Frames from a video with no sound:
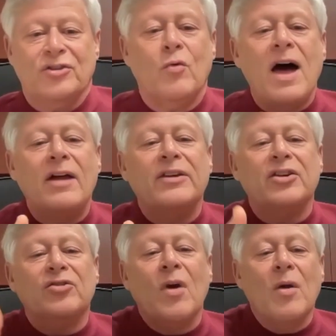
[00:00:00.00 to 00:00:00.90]
it's how do
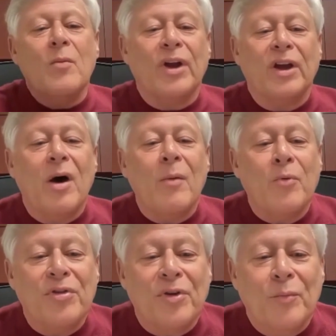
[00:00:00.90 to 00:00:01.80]
you bring it up
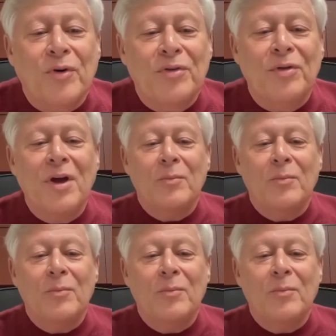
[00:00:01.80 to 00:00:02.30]
with them, with